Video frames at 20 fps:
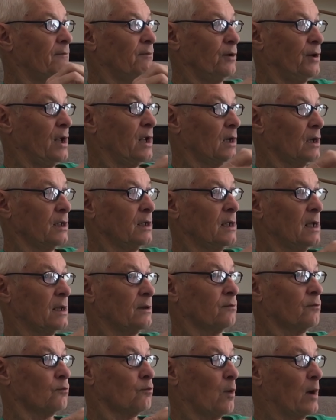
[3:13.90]
evidently,
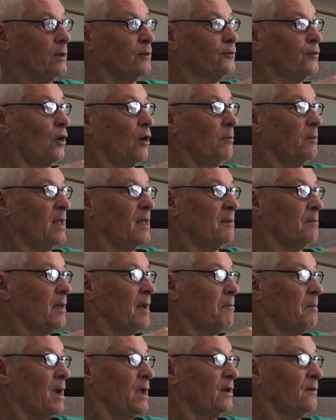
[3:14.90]
at one time there,
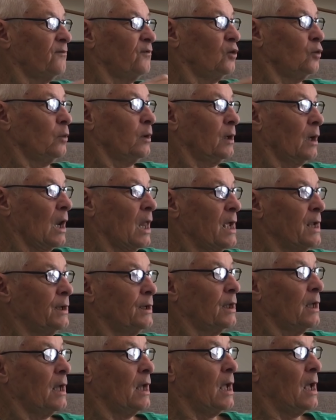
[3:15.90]
they made a few in
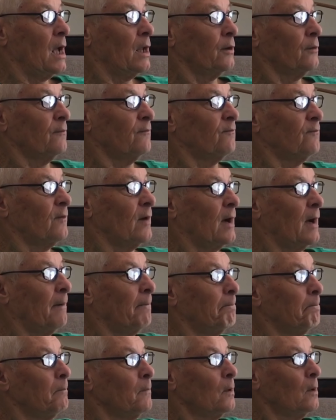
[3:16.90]
lead out of
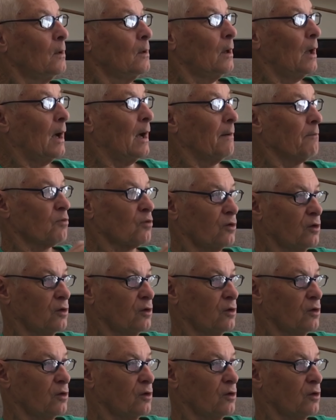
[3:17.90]
um, um